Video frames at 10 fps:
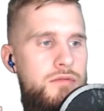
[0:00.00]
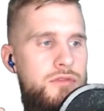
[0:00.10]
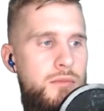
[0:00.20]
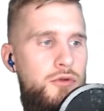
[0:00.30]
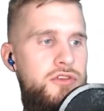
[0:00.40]

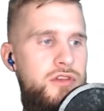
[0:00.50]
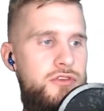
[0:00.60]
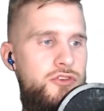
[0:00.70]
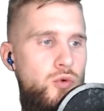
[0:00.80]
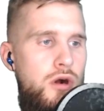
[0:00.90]
the
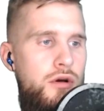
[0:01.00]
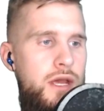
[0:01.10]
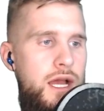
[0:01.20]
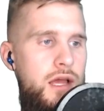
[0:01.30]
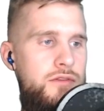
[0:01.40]
multi-signature
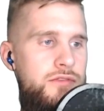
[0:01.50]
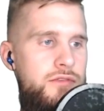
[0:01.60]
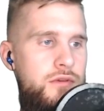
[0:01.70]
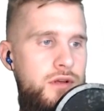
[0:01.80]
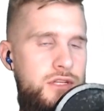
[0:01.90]
wallet
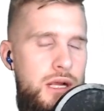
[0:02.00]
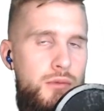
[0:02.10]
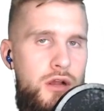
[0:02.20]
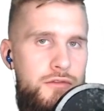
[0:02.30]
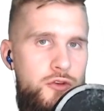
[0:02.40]
has a
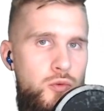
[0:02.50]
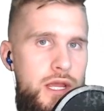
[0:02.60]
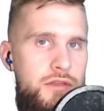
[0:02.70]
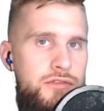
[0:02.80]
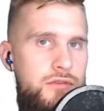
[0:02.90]
time lock of 2
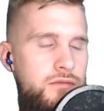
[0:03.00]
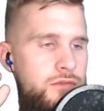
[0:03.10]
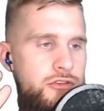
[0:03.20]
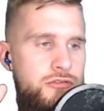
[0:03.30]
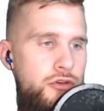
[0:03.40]
weeks.
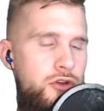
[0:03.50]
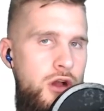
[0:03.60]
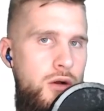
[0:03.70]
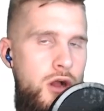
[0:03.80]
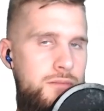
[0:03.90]
There's no other
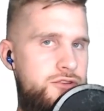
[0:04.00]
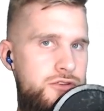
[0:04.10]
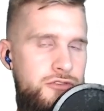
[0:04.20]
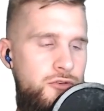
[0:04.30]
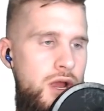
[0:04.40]

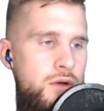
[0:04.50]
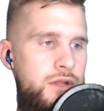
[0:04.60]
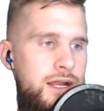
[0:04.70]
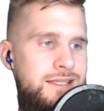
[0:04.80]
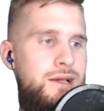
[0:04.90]
options
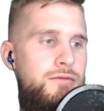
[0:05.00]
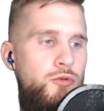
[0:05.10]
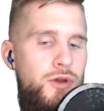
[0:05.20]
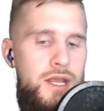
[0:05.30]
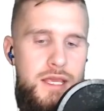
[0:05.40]
around it except
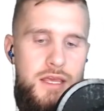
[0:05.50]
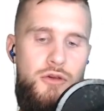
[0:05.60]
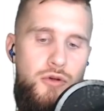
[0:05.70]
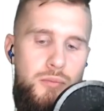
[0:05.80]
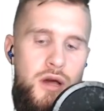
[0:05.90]
for a
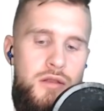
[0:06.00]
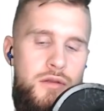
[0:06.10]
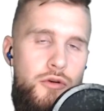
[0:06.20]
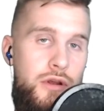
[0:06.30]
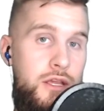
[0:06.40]
kill
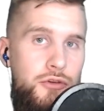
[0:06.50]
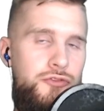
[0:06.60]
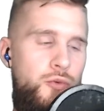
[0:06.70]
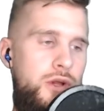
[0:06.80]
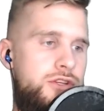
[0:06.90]
button or a kill
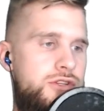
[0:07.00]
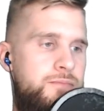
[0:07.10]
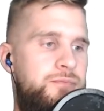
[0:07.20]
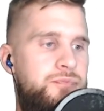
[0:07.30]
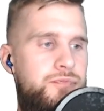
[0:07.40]
switch,
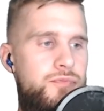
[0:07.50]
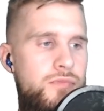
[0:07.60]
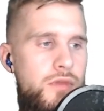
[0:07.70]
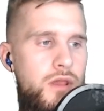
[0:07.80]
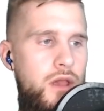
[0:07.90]

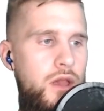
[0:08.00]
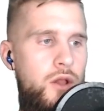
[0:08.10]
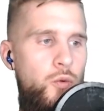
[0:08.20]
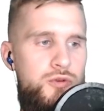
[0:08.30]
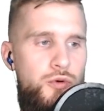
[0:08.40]

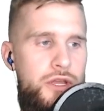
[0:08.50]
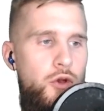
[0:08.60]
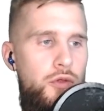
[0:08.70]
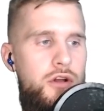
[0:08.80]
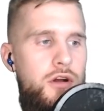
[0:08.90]
which will
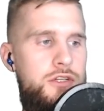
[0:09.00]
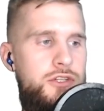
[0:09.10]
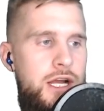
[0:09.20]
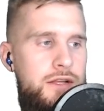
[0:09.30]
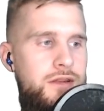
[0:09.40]
kill the
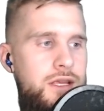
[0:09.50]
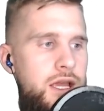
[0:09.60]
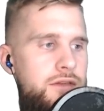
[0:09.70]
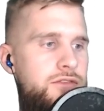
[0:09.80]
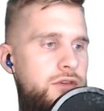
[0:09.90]
contract in
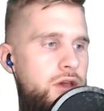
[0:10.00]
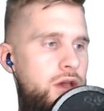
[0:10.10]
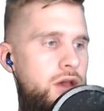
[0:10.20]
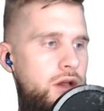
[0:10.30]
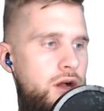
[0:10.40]
case
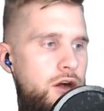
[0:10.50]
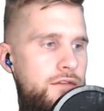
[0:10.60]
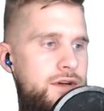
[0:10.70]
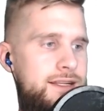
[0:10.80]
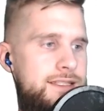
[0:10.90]

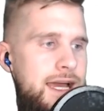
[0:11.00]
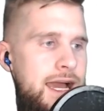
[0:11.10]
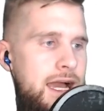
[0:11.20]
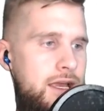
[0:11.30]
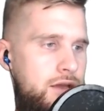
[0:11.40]
of an
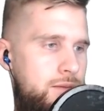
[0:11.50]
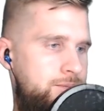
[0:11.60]
attack